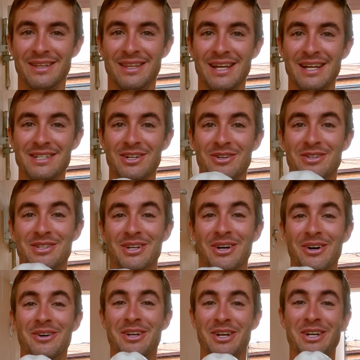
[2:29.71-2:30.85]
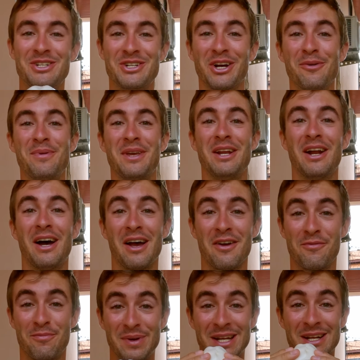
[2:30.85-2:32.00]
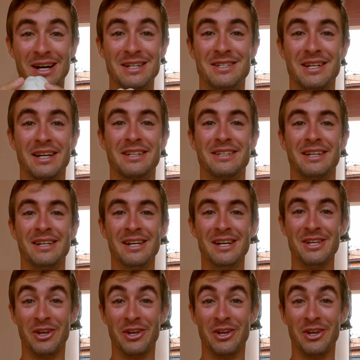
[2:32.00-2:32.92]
These are so good. Shelby and I have been addicted.